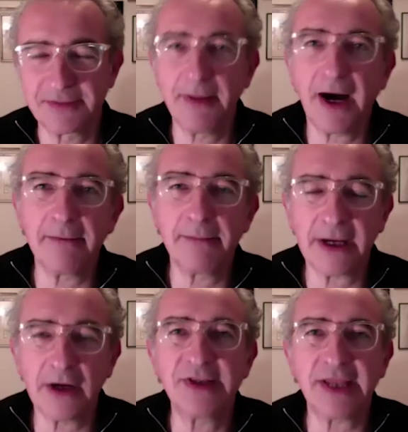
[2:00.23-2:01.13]
but
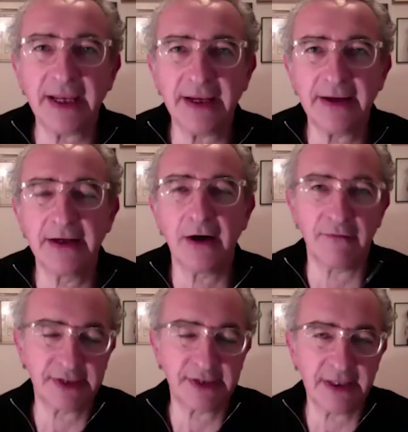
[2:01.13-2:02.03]
because he
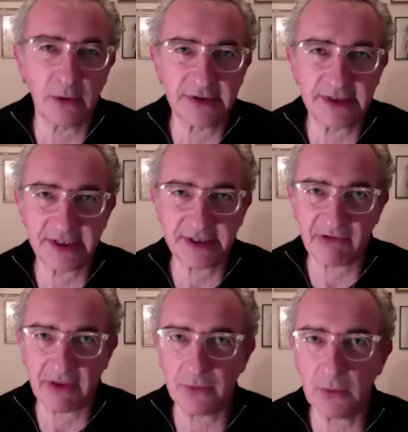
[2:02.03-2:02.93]
obviously wanted to
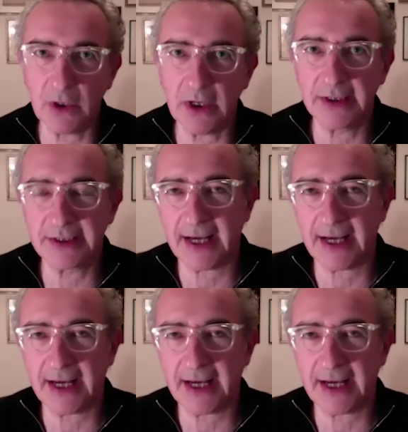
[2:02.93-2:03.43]
spread the word.